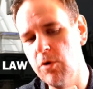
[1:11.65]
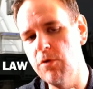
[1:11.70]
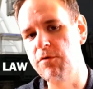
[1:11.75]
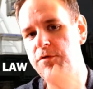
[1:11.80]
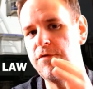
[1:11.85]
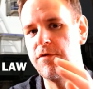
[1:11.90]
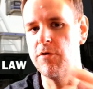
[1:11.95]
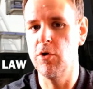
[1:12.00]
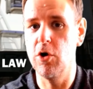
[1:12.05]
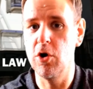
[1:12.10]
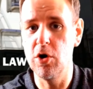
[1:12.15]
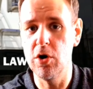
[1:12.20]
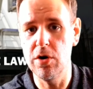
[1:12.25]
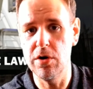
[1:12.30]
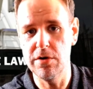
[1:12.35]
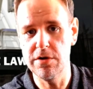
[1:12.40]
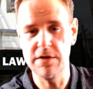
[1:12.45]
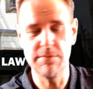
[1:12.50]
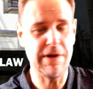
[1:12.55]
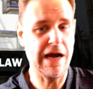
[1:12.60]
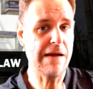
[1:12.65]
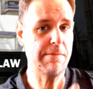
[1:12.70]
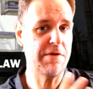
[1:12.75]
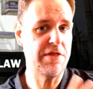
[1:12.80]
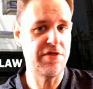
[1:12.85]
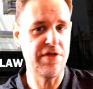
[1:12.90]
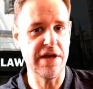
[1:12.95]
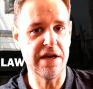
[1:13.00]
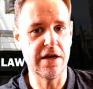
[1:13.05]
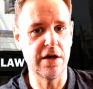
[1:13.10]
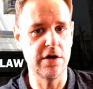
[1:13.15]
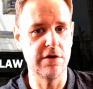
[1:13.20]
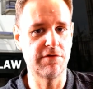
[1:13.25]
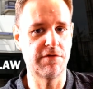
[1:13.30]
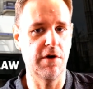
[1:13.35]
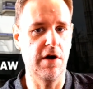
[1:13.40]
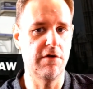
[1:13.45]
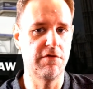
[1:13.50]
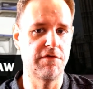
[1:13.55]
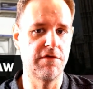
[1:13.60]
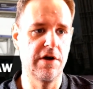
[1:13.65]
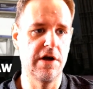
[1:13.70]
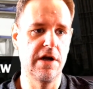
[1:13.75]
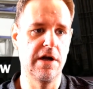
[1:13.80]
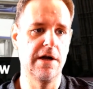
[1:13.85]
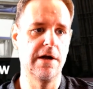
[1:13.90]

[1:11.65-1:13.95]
for all you might be thinking of